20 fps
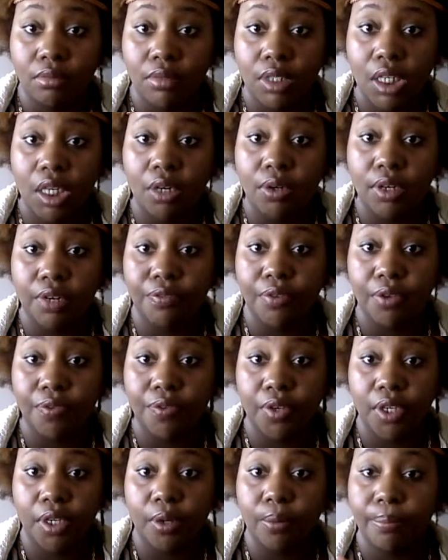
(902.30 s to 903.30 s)
He don't love you
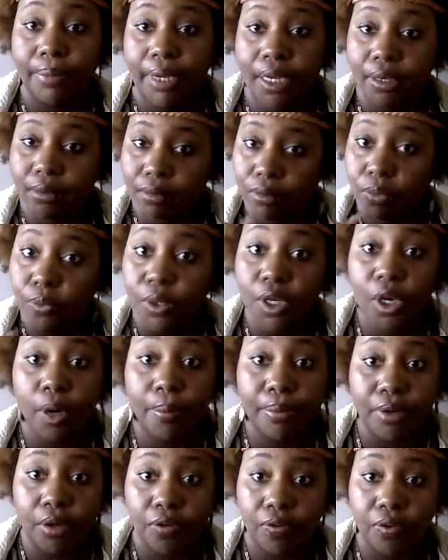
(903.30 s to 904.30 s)
for you. But we are
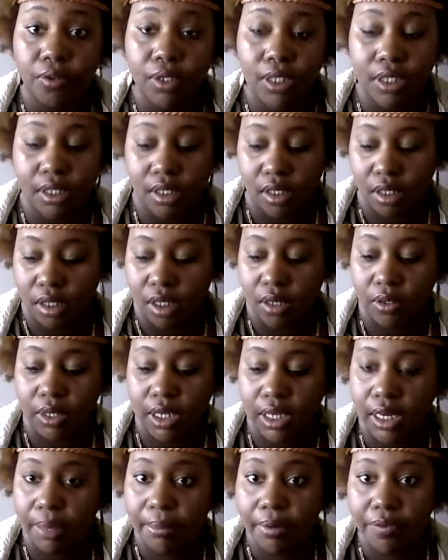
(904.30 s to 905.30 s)
beautiful sisters. So
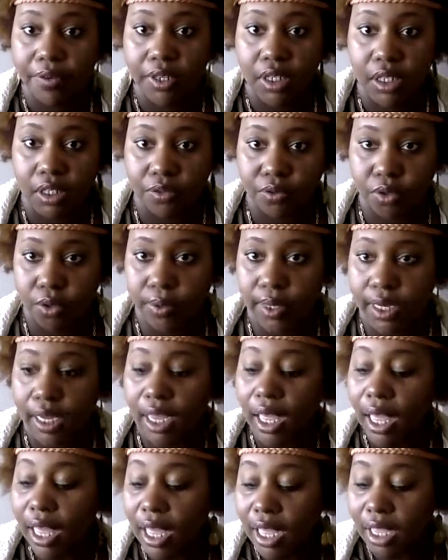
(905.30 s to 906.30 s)
yeah, let me read this real quick.
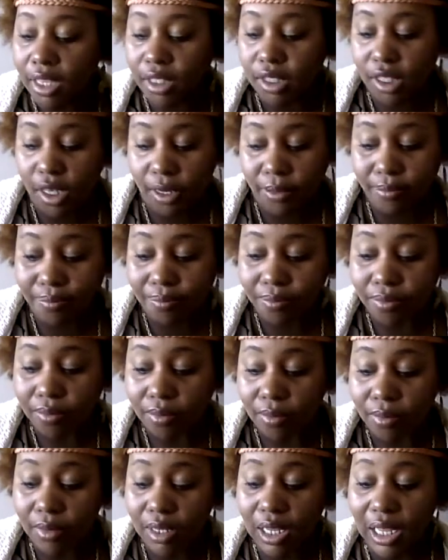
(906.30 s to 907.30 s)
So
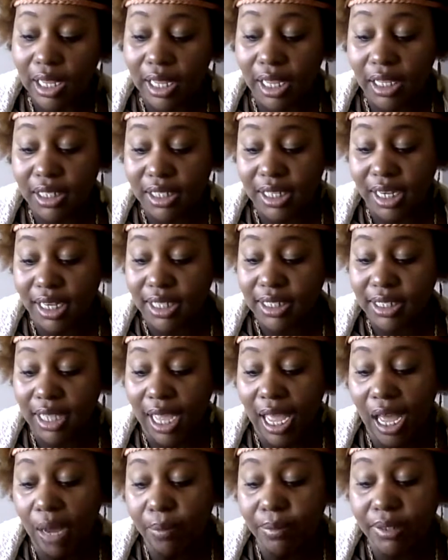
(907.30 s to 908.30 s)
it says,
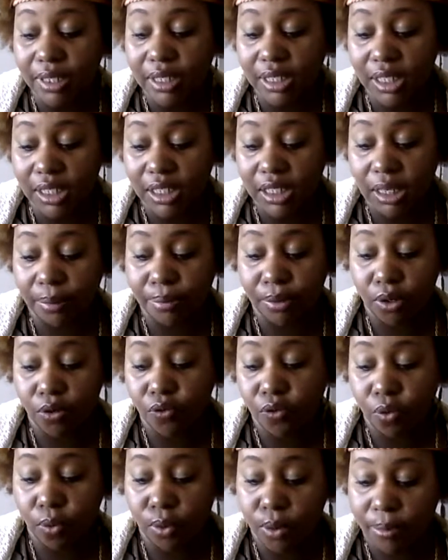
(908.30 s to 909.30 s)
I was such a
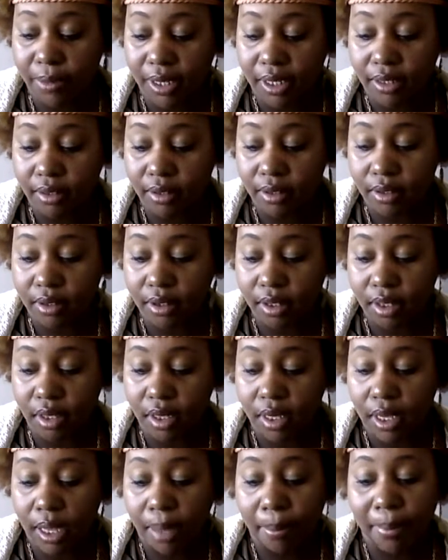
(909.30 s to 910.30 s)
beautiful woman.
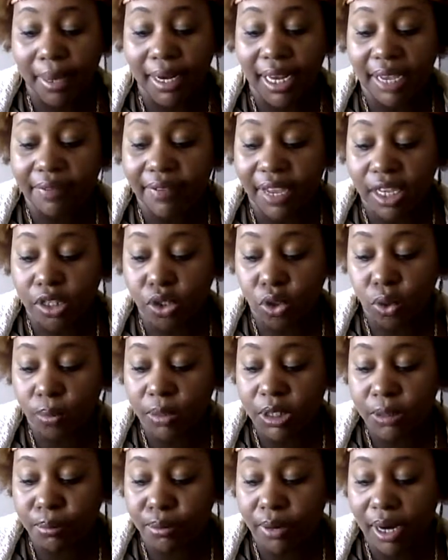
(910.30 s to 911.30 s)
My life had so
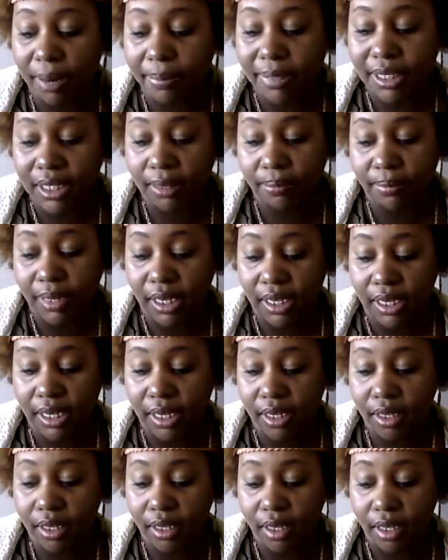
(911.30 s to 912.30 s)
much promise and
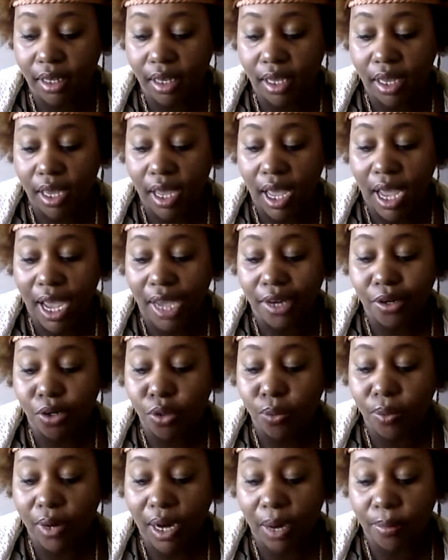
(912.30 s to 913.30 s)
meaning. I knew
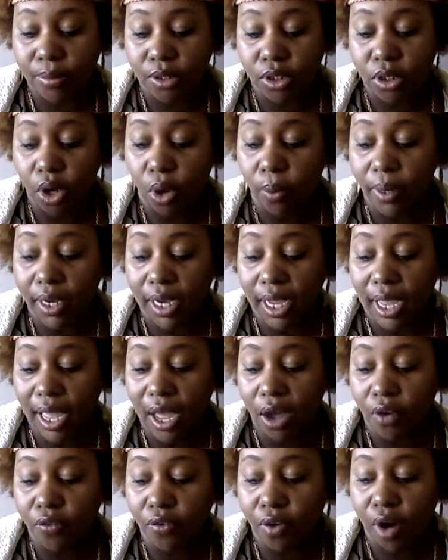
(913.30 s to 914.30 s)
where I was going and
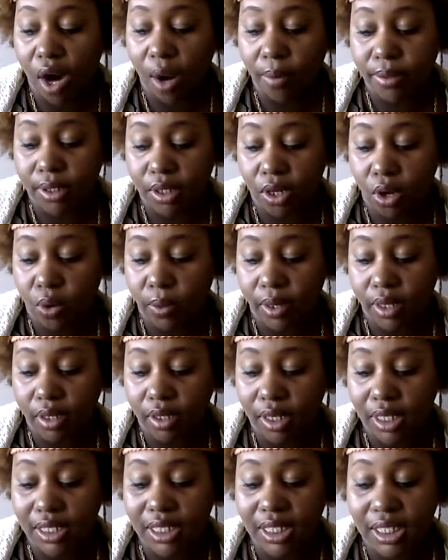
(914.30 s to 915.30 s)
how far I was going
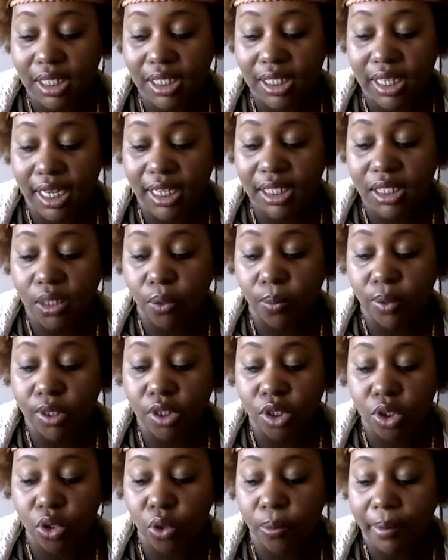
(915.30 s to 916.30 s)
until the day someone
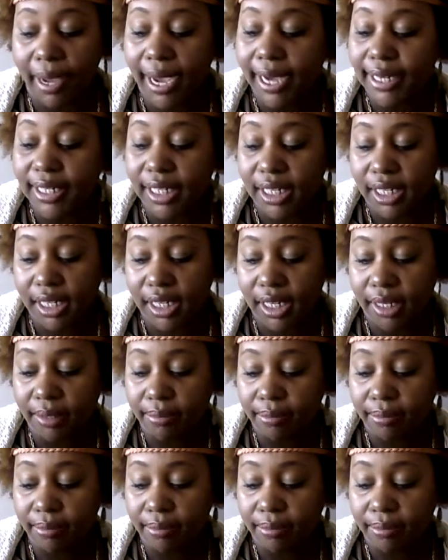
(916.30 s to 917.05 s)
stole my identity.